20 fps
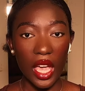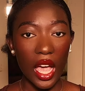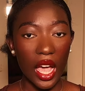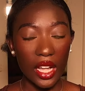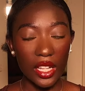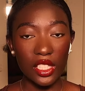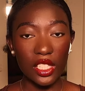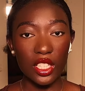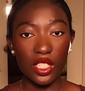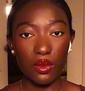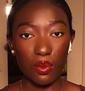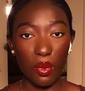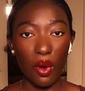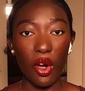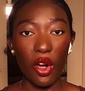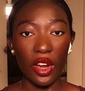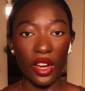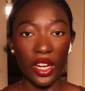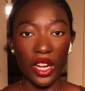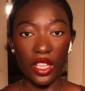at this
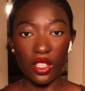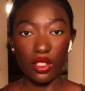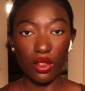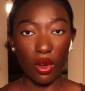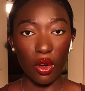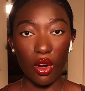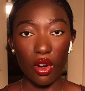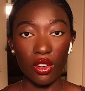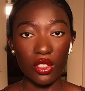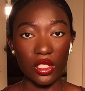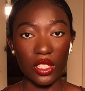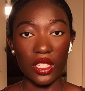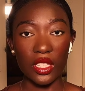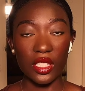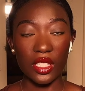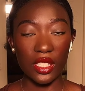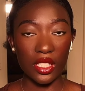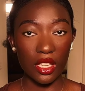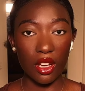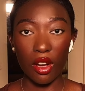point, it's called
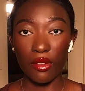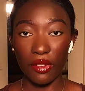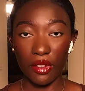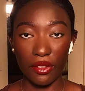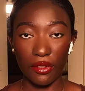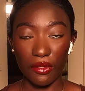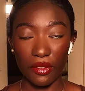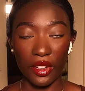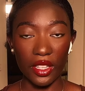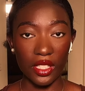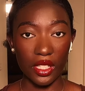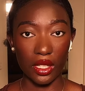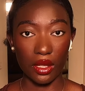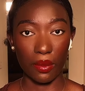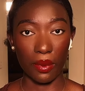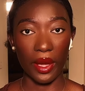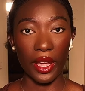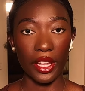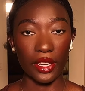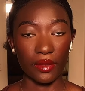
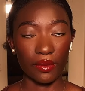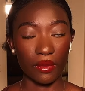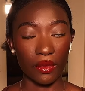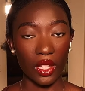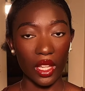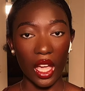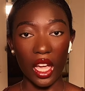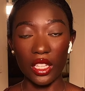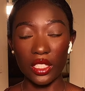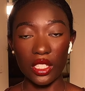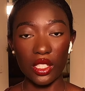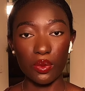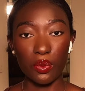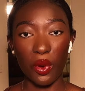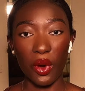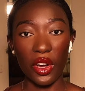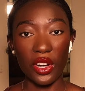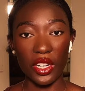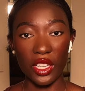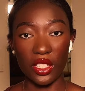self-inflicted pain. At this
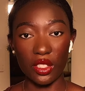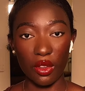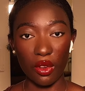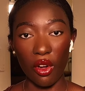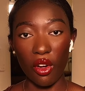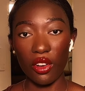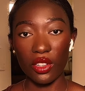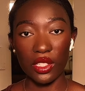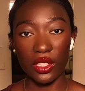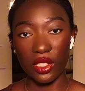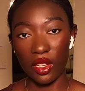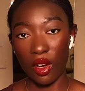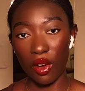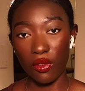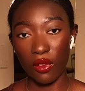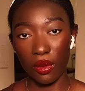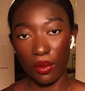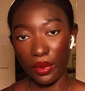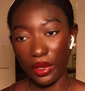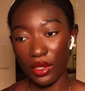point, it's called
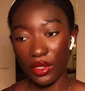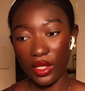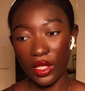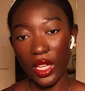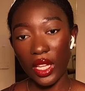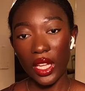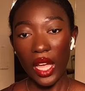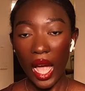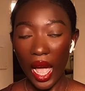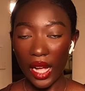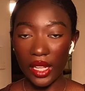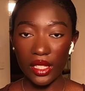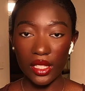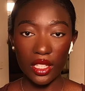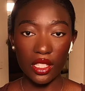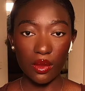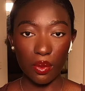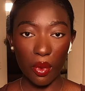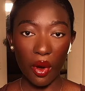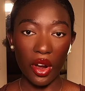self-abuse. At
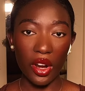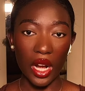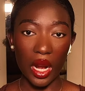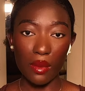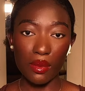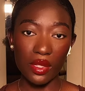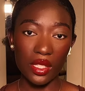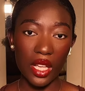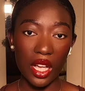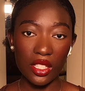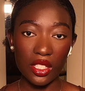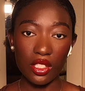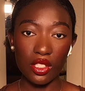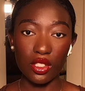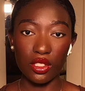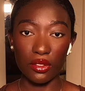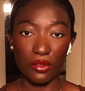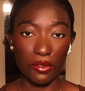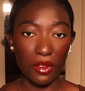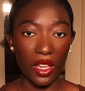this point, I'm
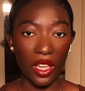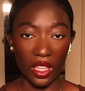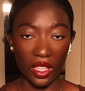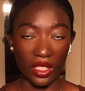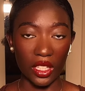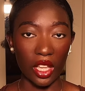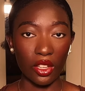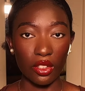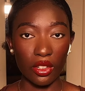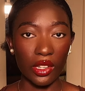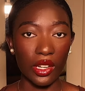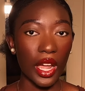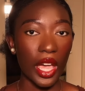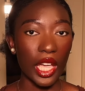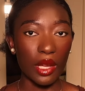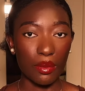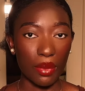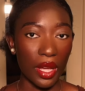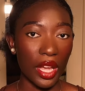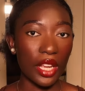starting to think that you
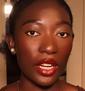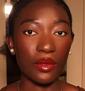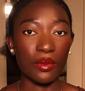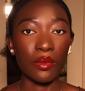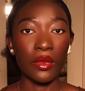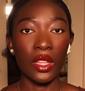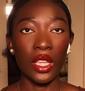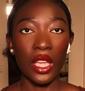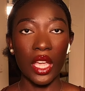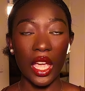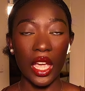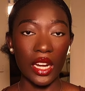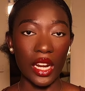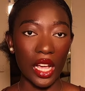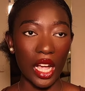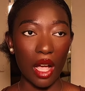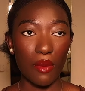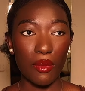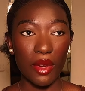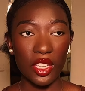like pain. And
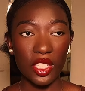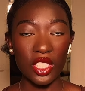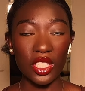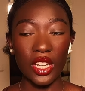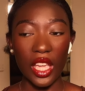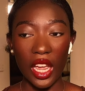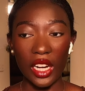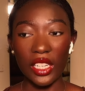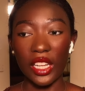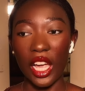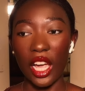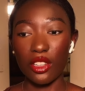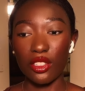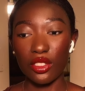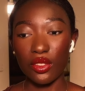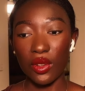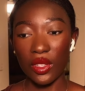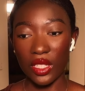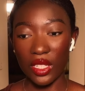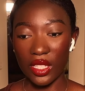like I mentioned earlier, I
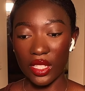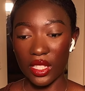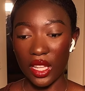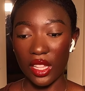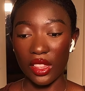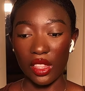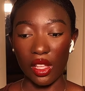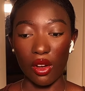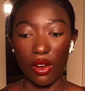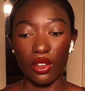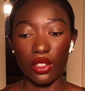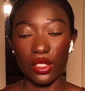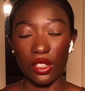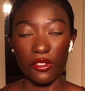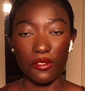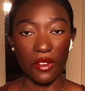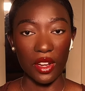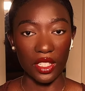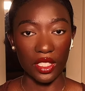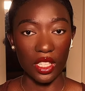do understand that all
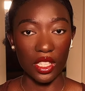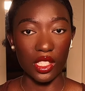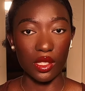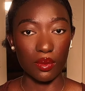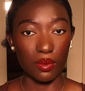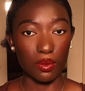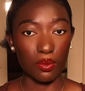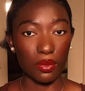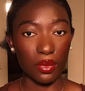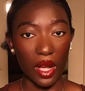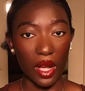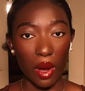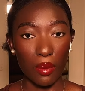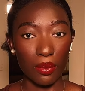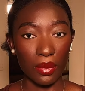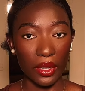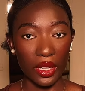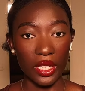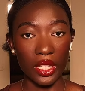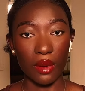the factors
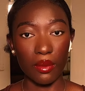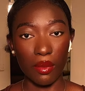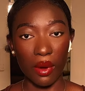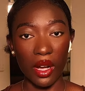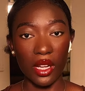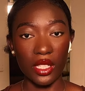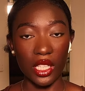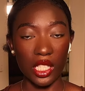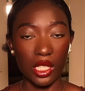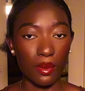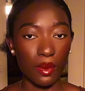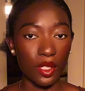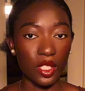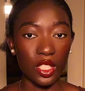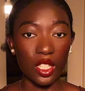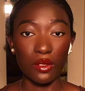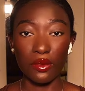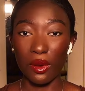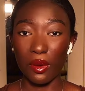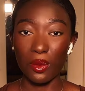play a part,
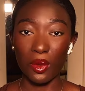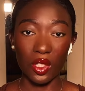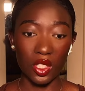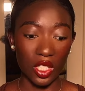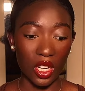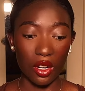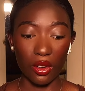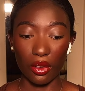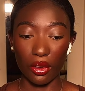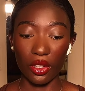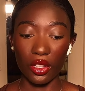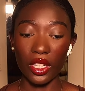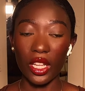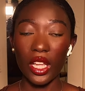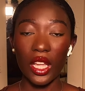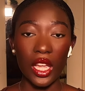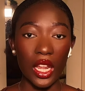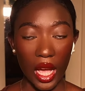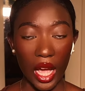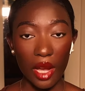especially from your childhood.
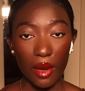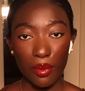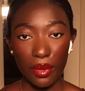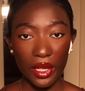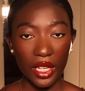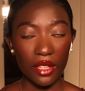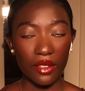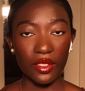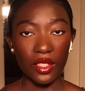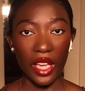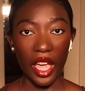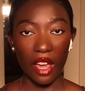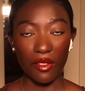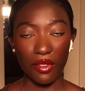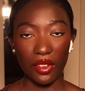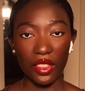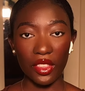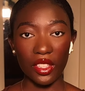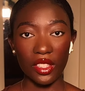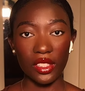I believe that
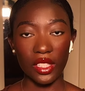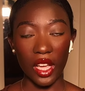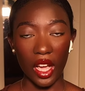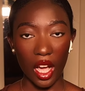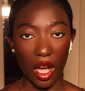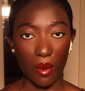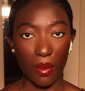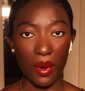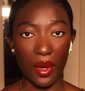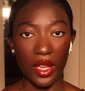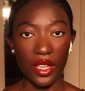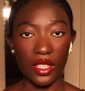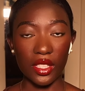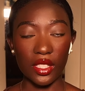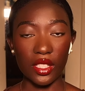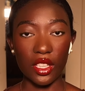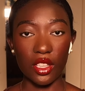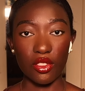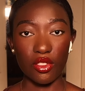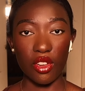everything that
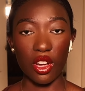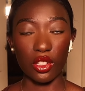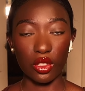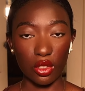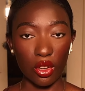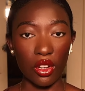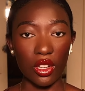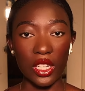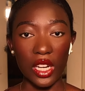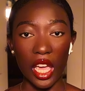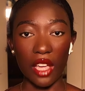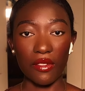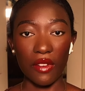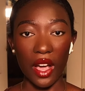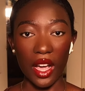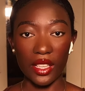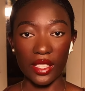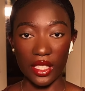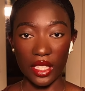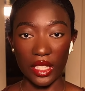happens in your adult life
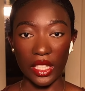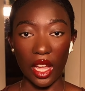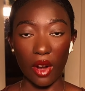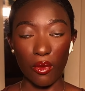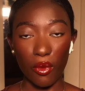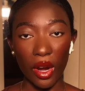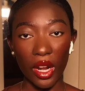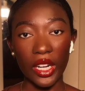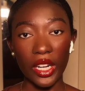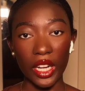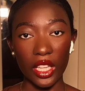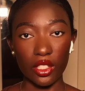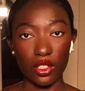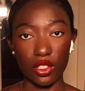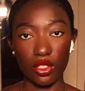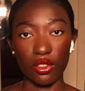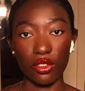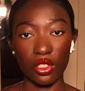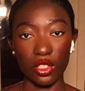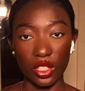has a direct link
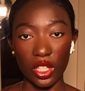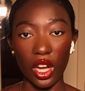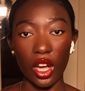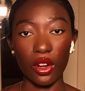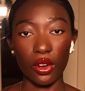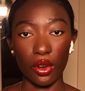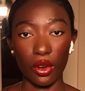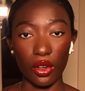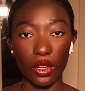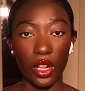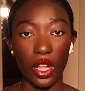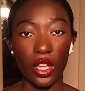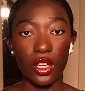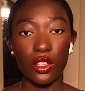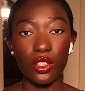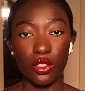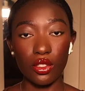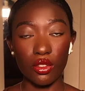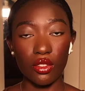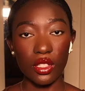to your childhood.
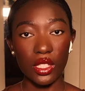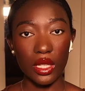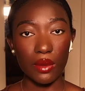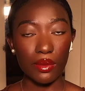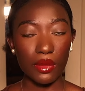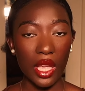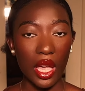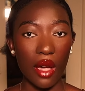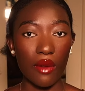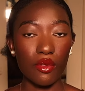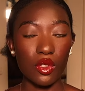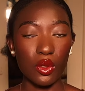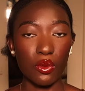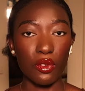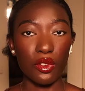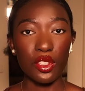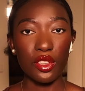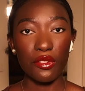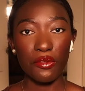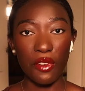So sometimes
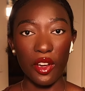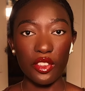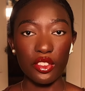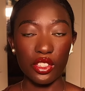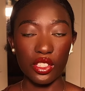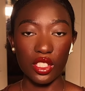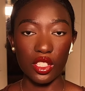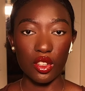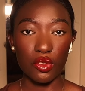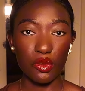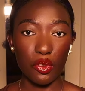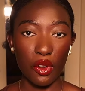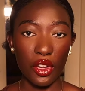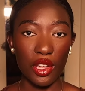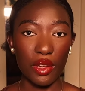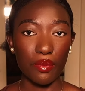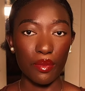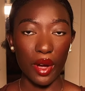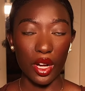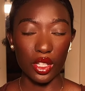when you find yourself
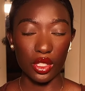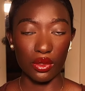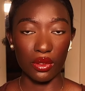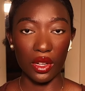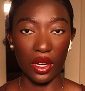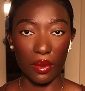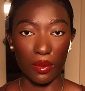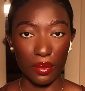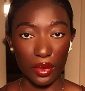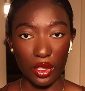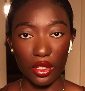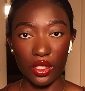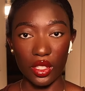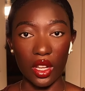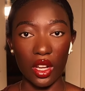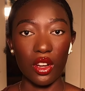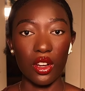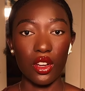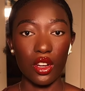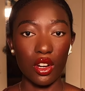going back to an
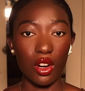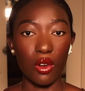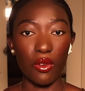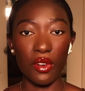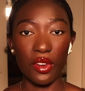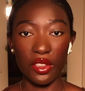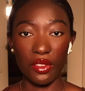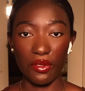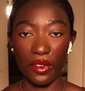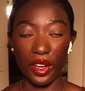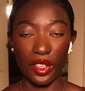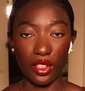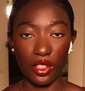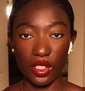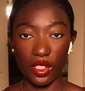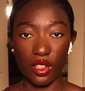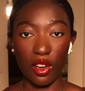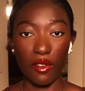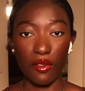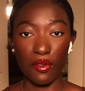abuser, or when you find
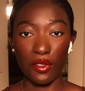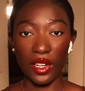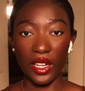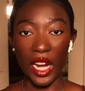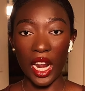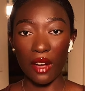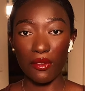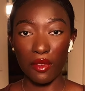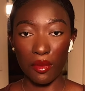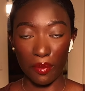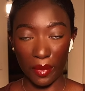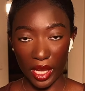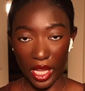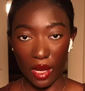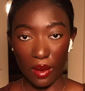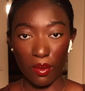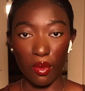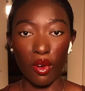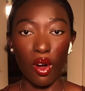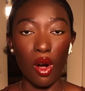yourself loving
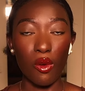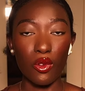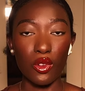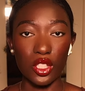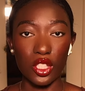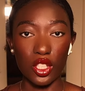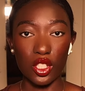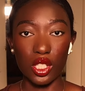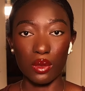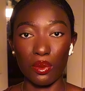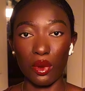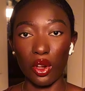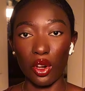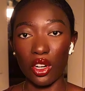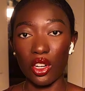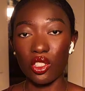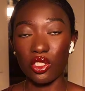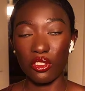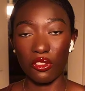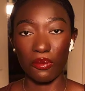people or wanting be
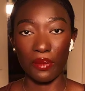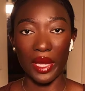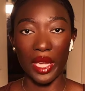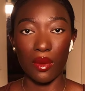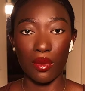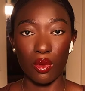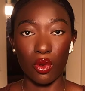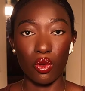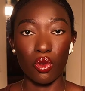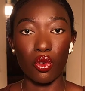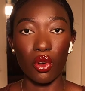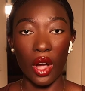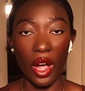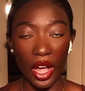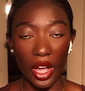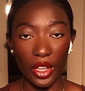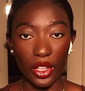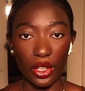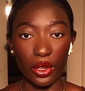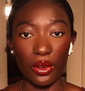close with people who
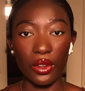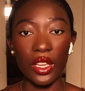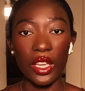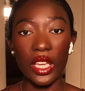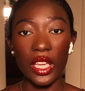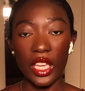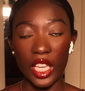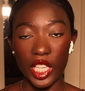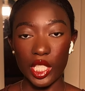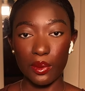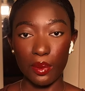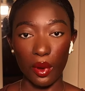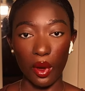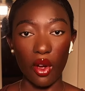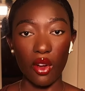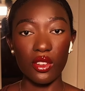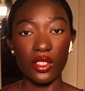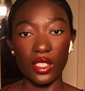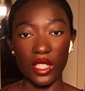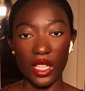hurt you, it's
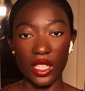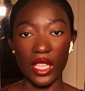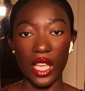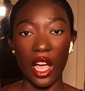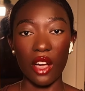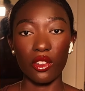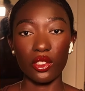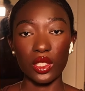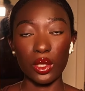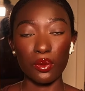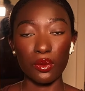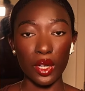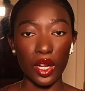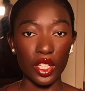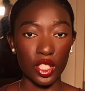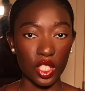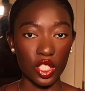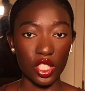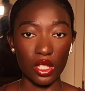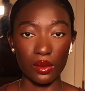because that's how the
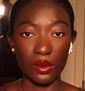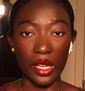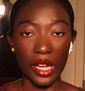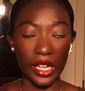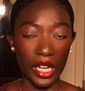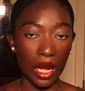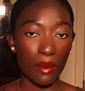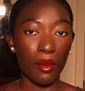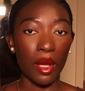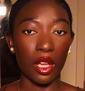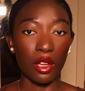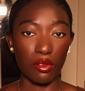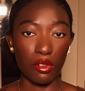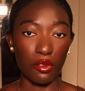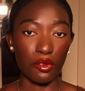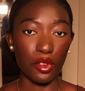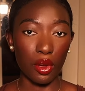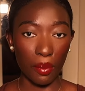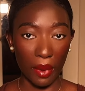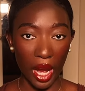relationship dynamic
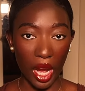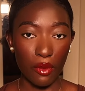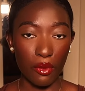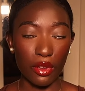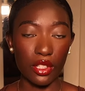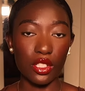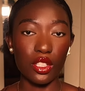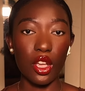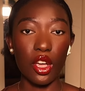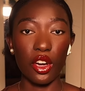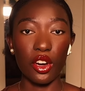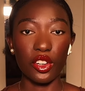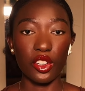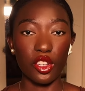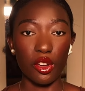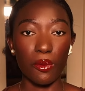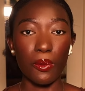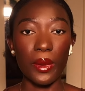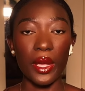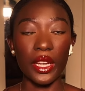with your parents or
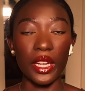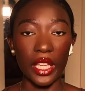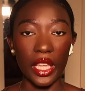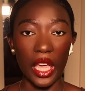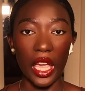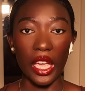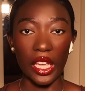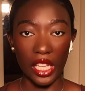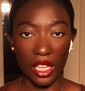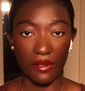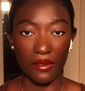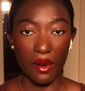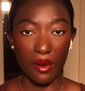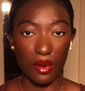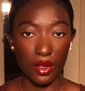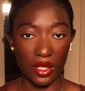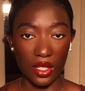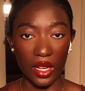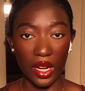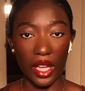your main caregiver
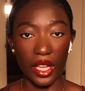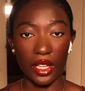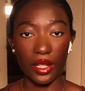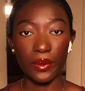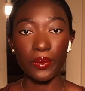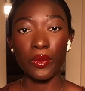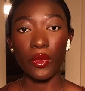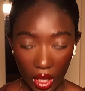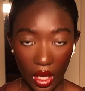was like.